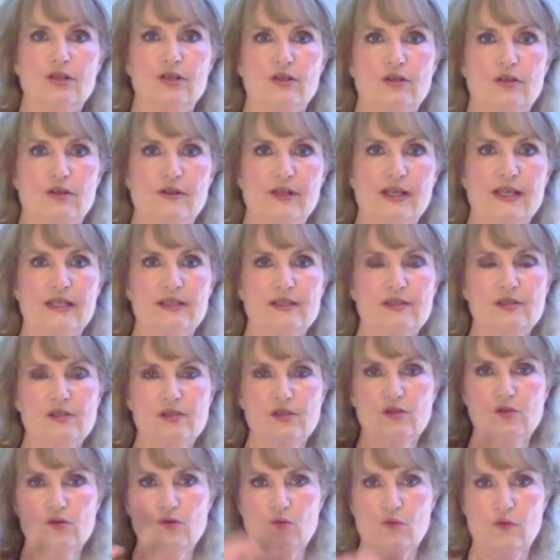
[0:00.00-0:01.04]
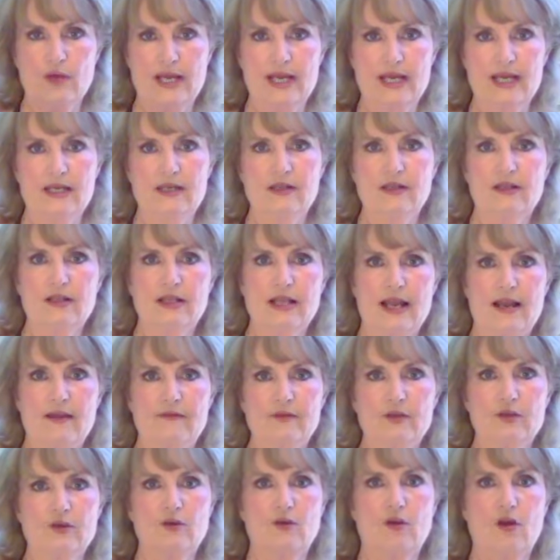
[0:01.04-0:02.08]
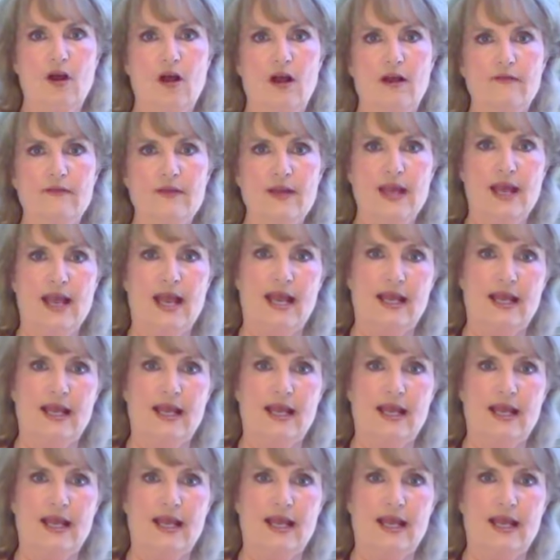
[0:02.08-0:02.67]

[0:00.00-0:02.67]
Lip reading: You'll then strain the lavender off,